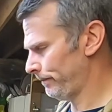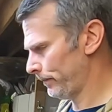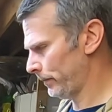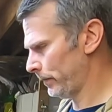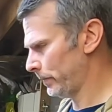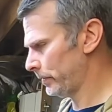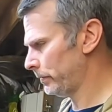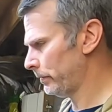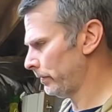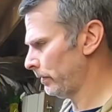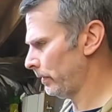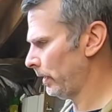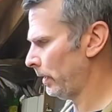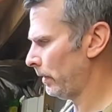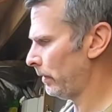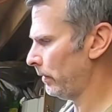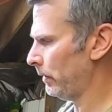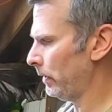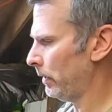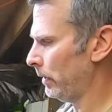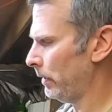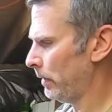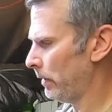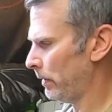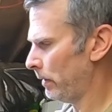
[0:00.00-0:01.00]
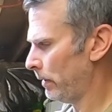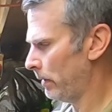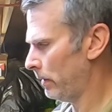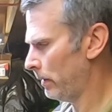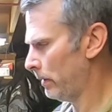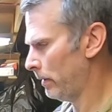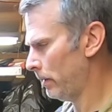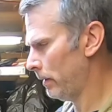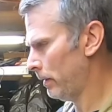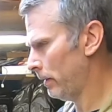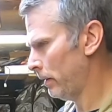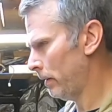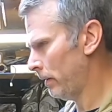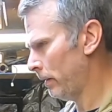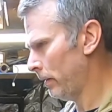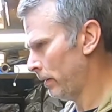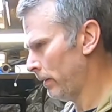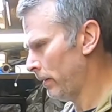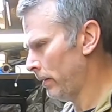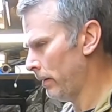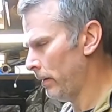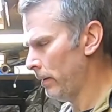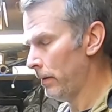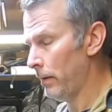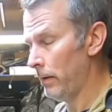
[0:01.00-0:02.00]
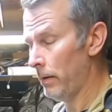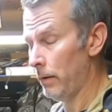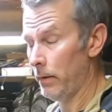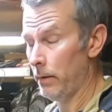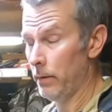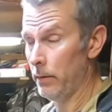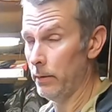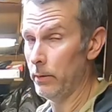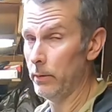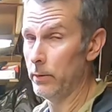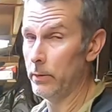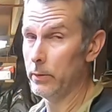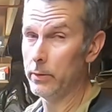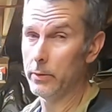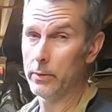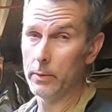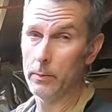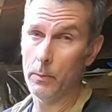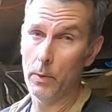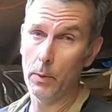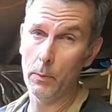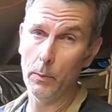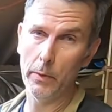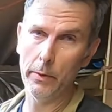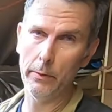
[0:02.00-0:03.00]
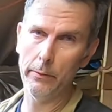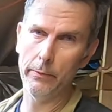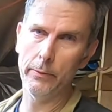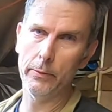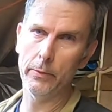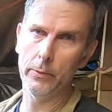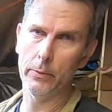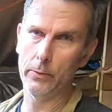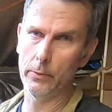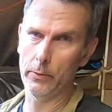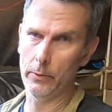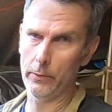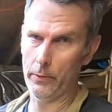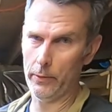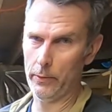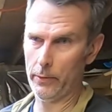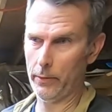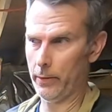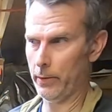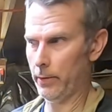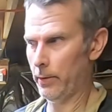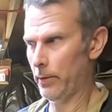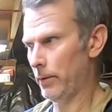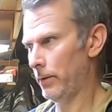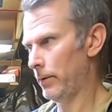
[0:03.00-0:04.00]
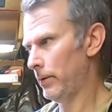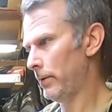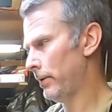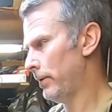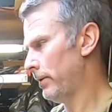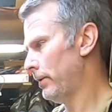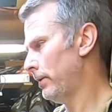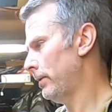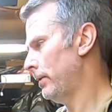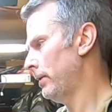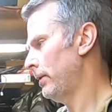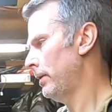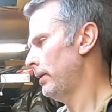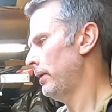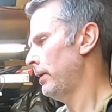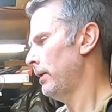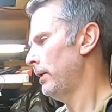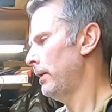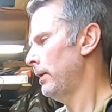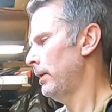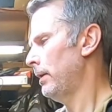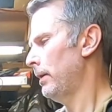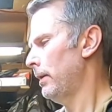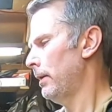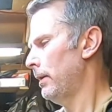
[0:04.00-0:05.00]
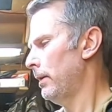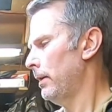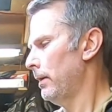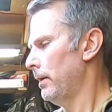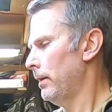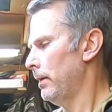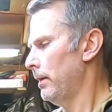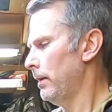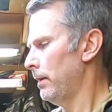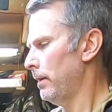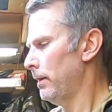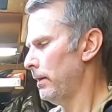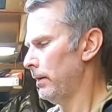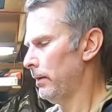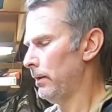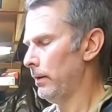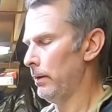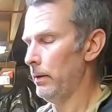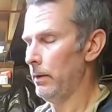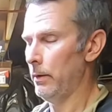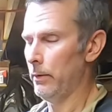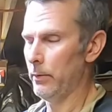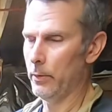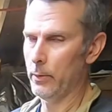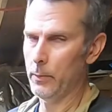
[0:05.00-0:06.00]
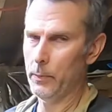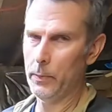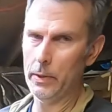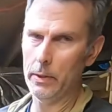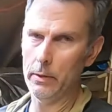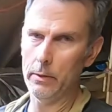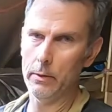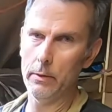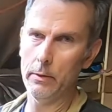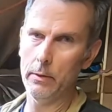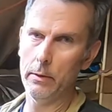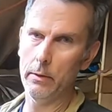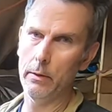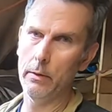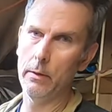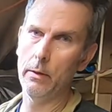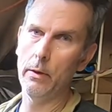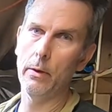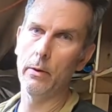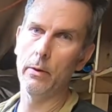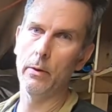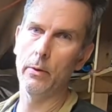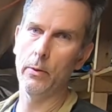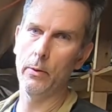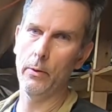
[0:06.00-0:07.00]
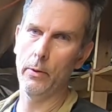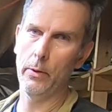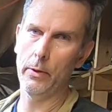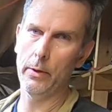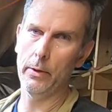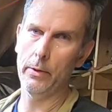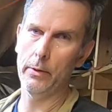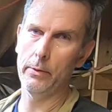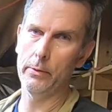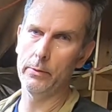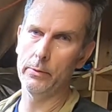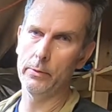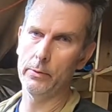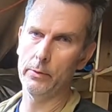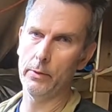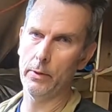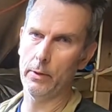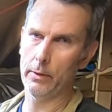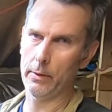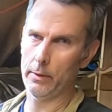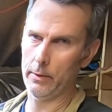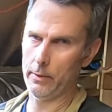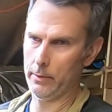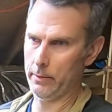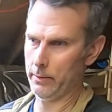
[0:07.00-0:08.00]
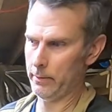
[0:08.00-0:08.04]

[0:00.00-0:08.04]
So now here's the moment of truth. It could either be good or it could suck.